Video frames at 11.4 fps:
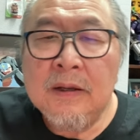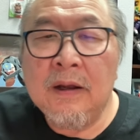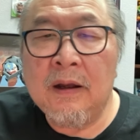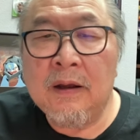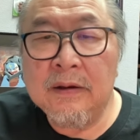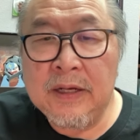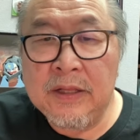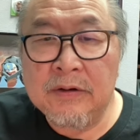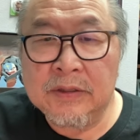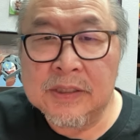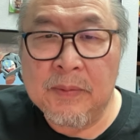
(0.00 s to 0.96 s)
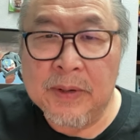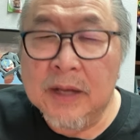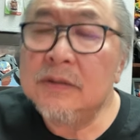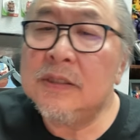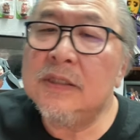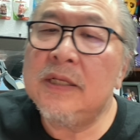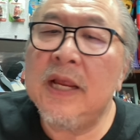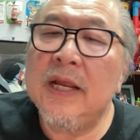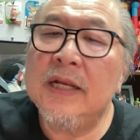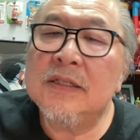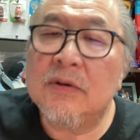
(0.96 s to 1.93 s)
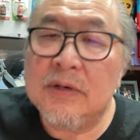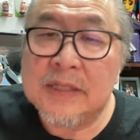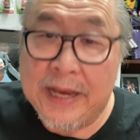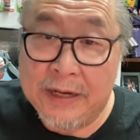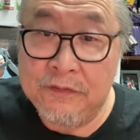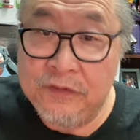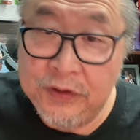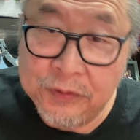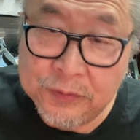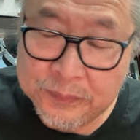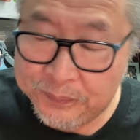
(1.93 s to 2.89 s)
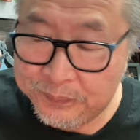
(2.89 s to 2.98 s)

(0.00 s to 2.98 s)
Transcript: uh, either in someone else's hands or as landfill.